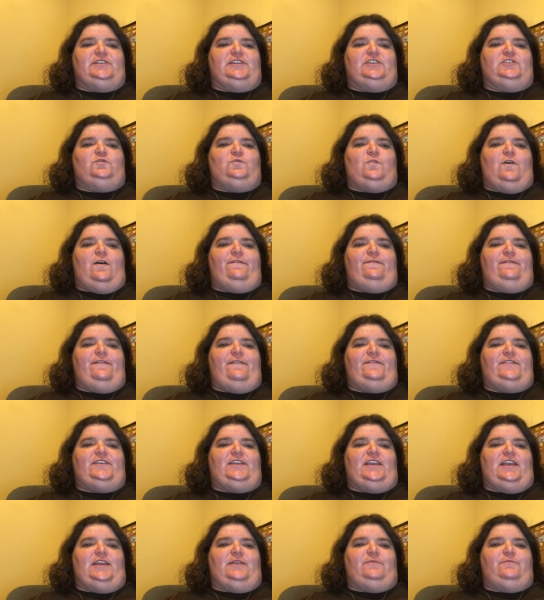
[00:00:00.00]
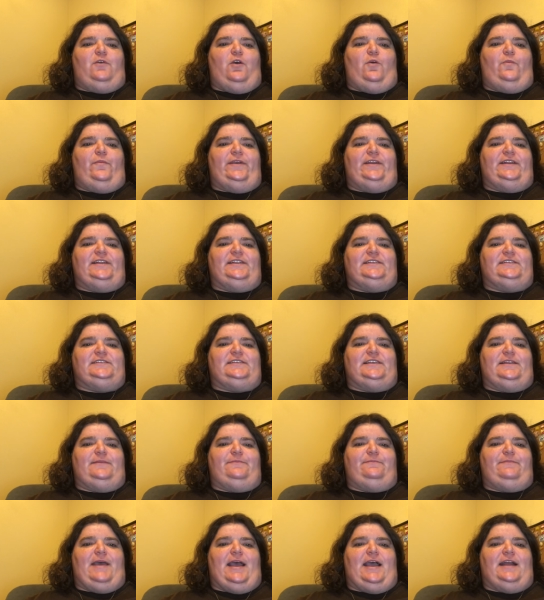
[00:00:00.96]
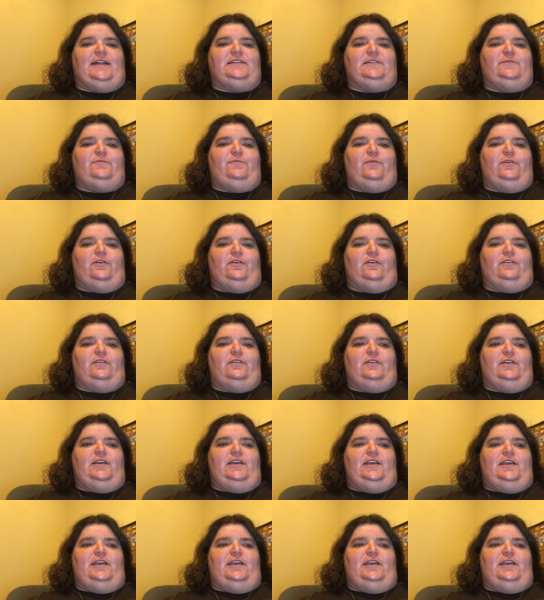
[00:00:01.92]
in 1215 Pope Innocent backed a bull